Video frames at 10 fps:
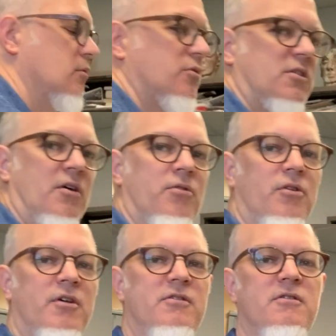
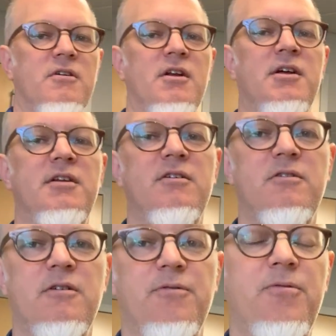This is an
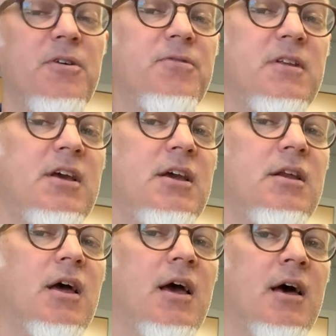edition of
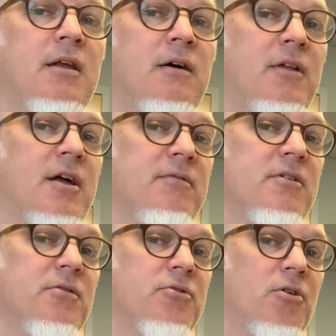15, and a lot of
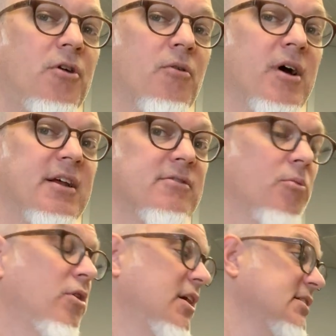these have sold already, so
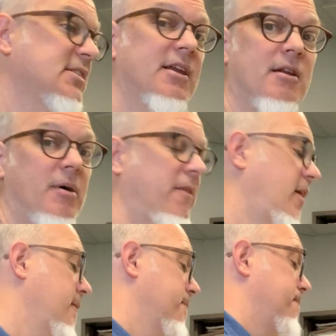I'm really excited about that.